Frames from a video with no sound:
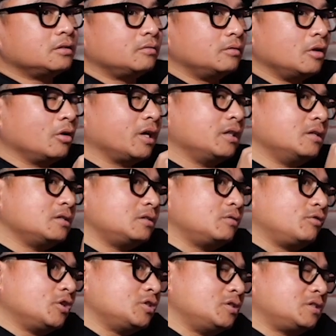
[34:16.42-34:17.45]
okay, this is
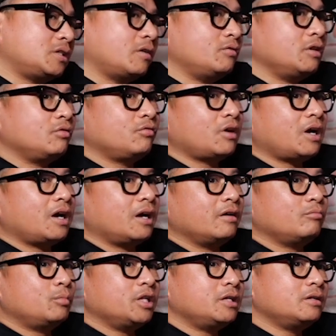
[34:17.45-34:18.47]
version
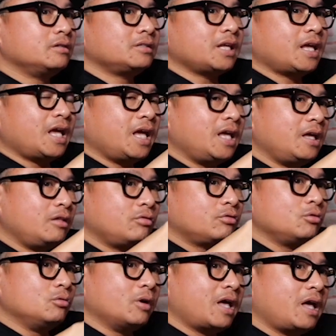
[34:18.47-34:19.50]
75, but here's A
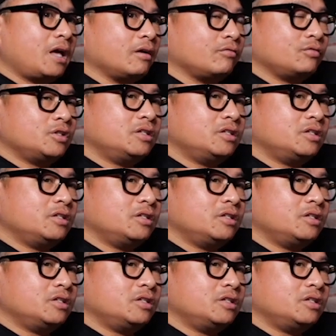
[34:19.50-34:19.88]
through F,